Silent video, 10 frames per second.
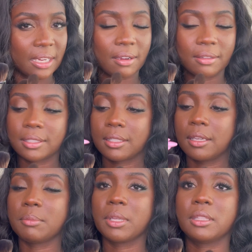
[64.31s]
on the
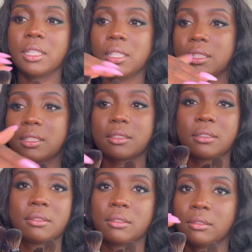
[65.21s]
skin, but these
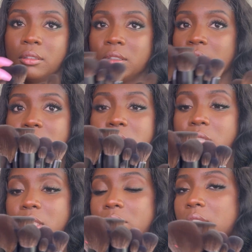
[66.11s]
you
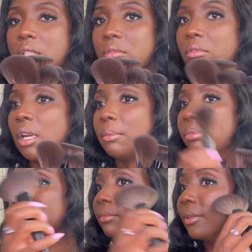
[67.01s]
could
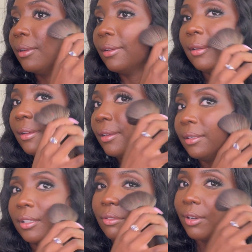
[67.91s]

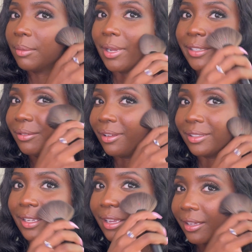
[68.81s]
rub on you all
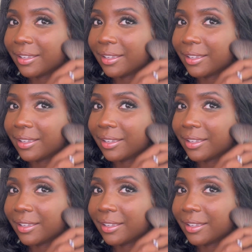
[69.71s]
day.